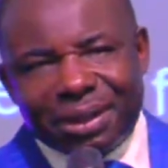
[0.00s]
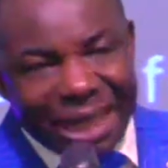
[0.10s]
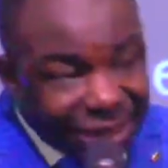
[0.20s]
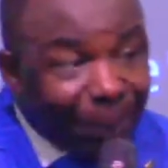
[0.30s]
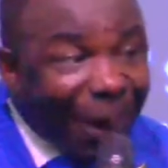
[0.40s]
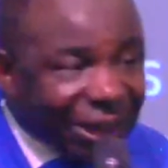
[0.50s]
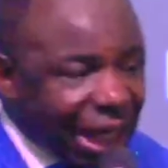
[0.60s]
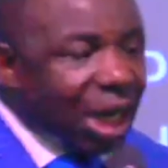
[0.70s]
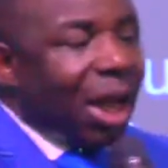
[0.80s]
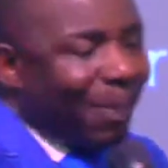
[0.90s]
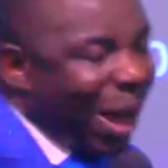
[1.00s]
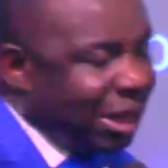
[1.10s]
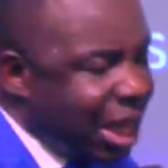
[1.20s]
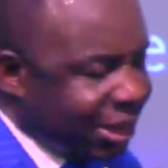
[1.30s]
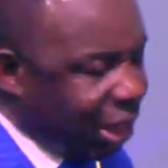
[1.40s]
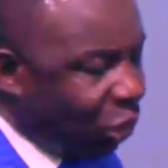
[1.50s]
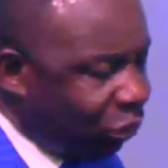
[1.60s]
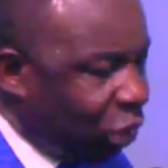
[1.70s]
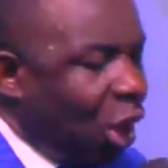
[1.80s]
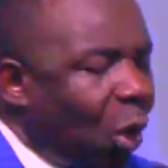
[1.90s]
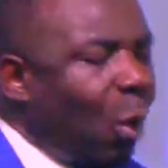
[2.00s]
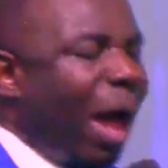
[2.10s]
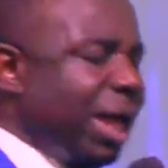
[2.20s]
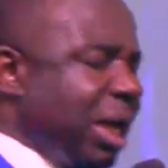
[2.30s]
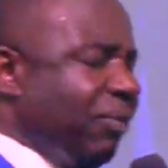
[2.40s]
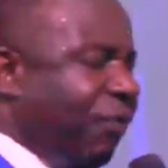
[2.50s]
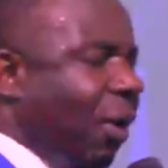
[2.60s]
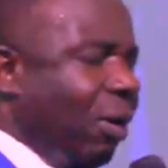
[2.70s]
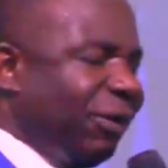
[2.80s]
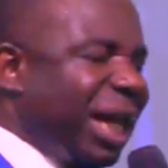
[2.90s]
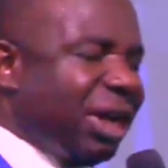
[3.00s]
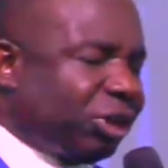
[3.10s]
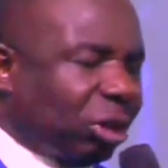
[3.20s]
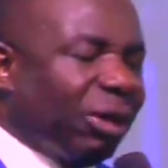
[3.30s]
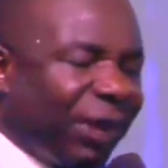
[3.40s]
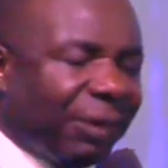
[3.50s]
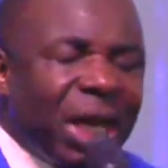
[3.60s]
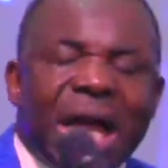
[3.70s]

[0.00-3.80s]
That's a partner. Partners are those who are involved. They are serving.